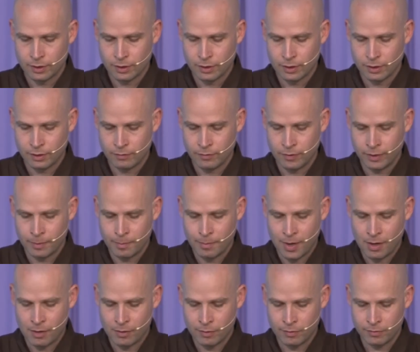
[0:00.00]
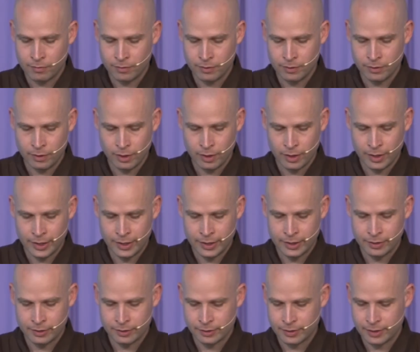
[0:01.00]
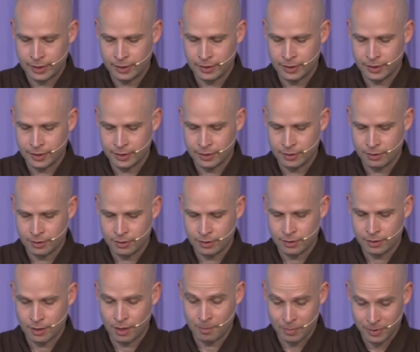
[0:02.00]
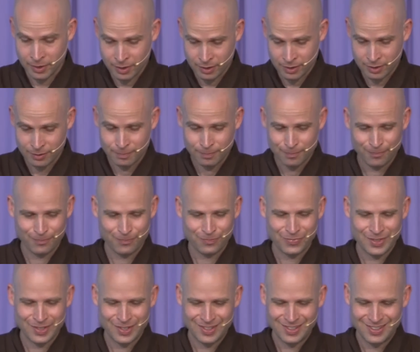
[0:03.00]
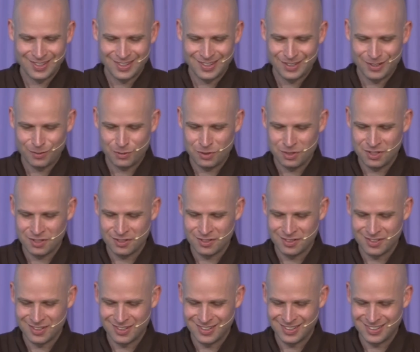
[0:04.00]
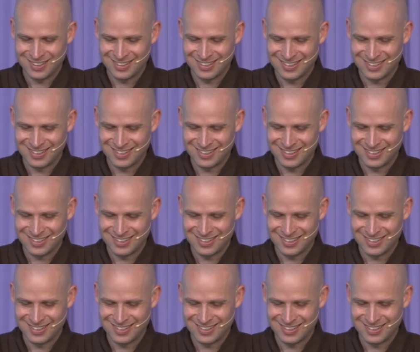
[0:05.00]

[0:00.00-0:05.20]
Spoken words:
a very powerful and delicate topic, which is the